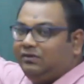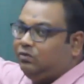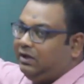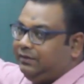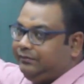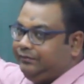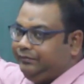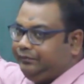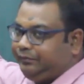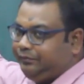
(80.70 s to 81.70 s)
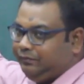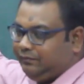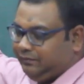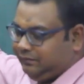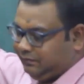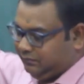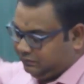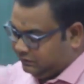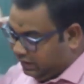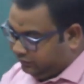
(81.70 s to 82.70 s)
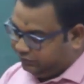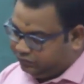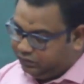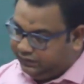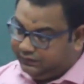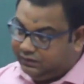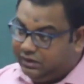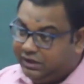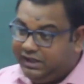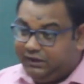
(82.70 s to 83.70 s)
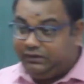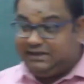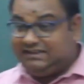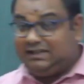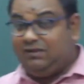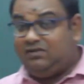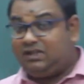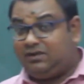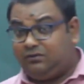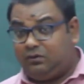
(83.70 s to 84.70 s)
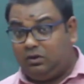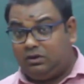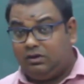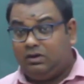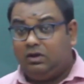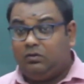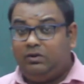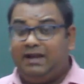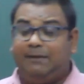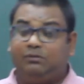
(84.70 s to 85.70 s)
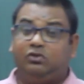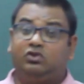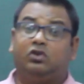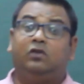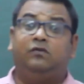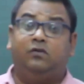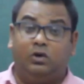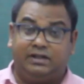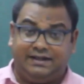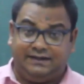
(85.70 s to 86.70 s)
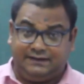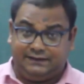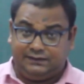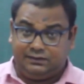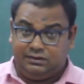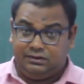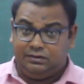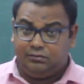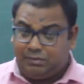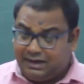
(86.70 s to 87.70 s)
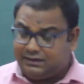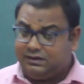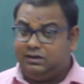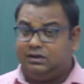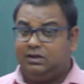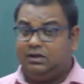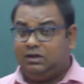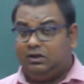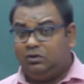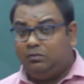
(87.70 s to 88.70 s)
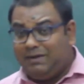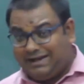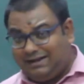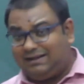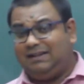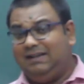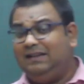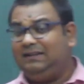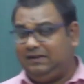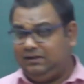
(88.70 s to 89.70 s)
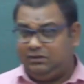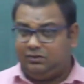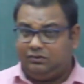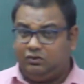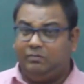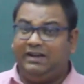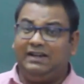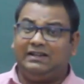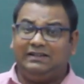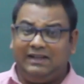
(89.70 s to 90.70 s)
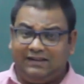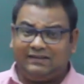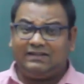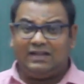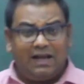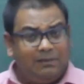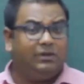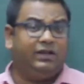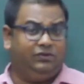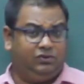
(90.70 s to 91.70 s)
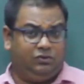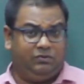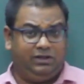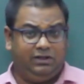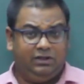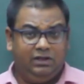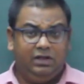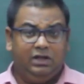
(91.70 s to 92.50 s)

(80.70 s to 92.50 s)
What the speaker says: plus 1. Now students, if we take the divisor 4, we have to show 4 cases. But to make it easy, to make it less time consuming,